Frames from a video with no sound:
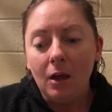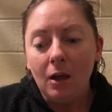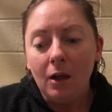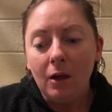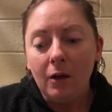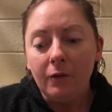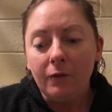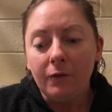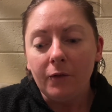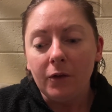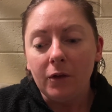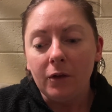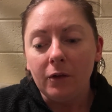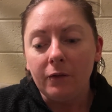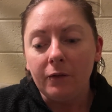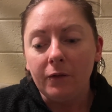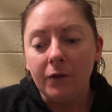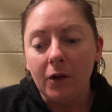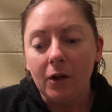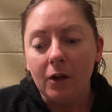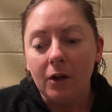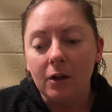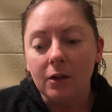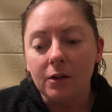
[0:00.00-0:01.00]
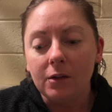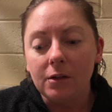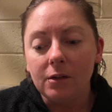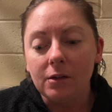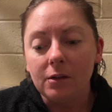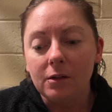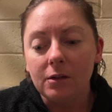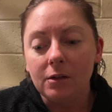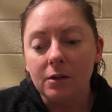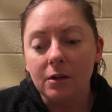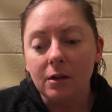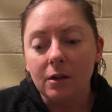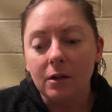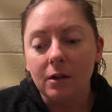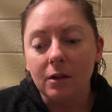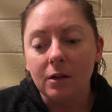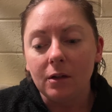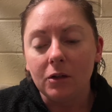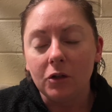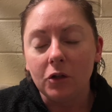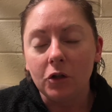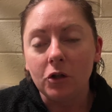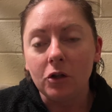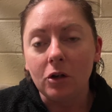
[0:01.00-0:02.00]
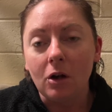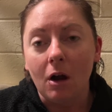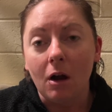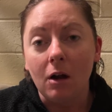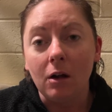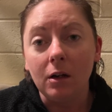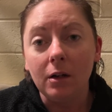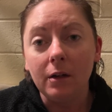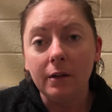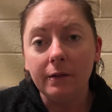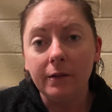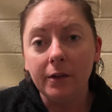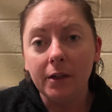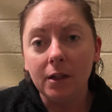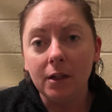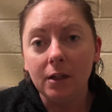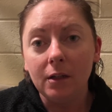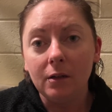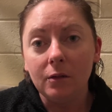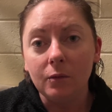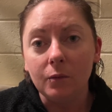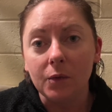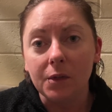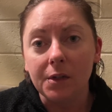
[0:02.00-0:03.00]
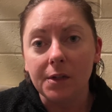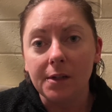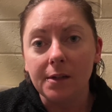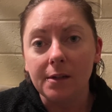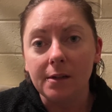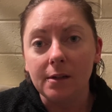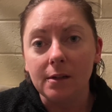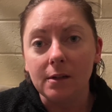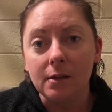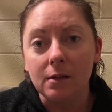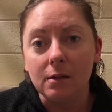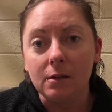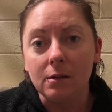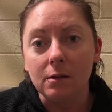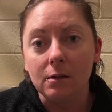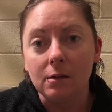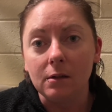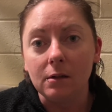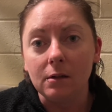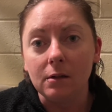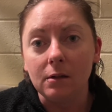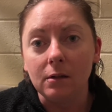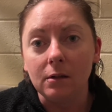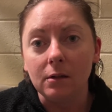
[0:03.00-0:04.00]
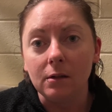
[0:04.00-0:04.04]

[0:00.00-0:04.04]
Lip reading: for the first chunk of it was still